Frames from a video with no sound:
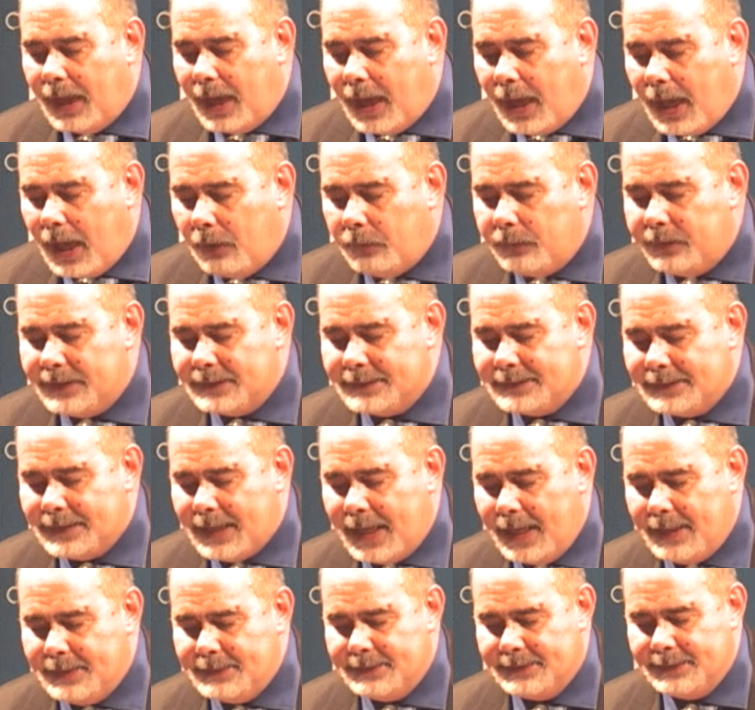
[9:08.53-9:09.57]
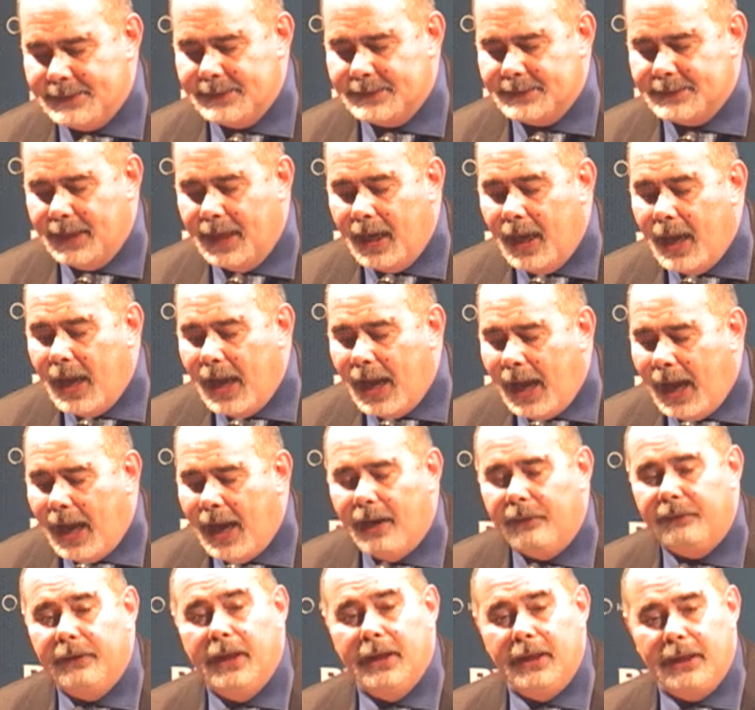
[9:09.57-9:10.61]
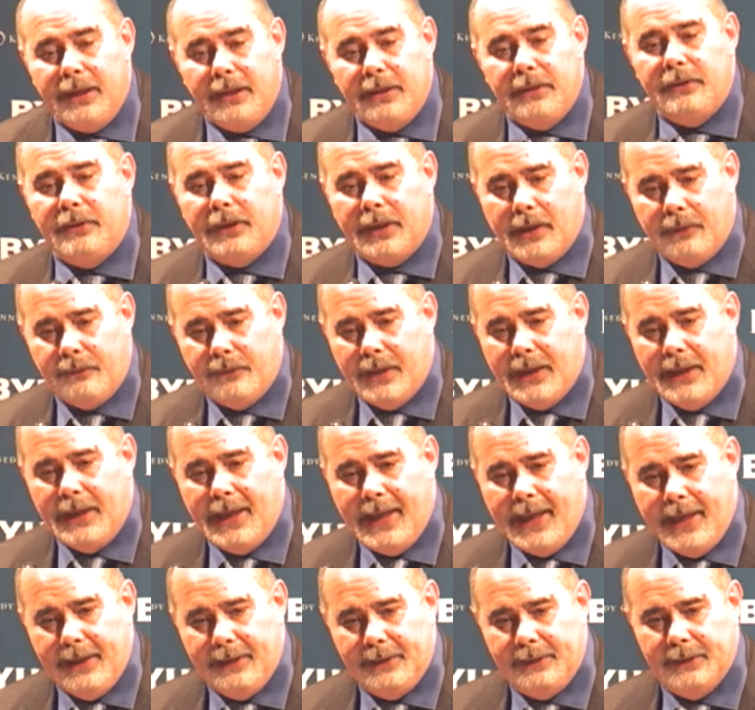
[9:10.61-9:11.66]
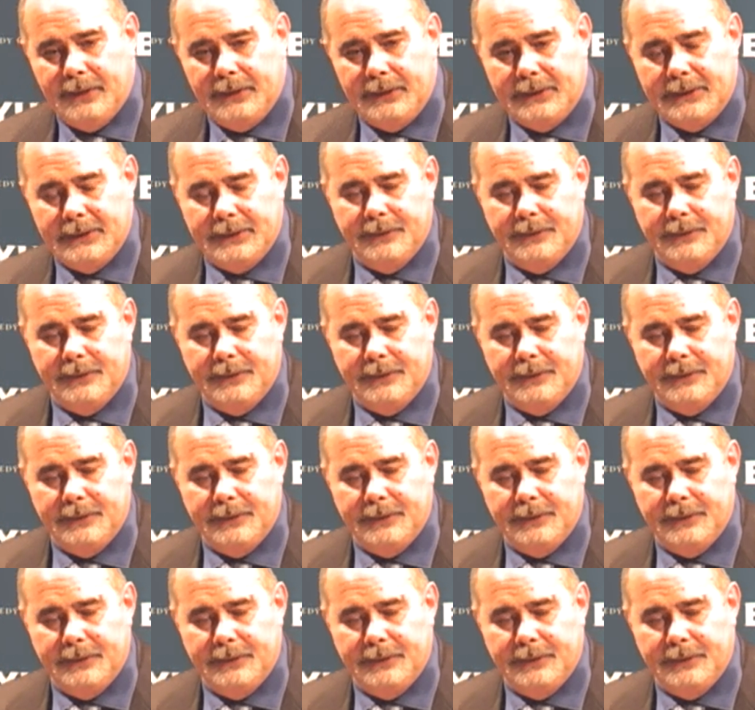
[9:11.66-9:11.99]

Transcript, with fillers: how the senses uh, are uh, interrelated.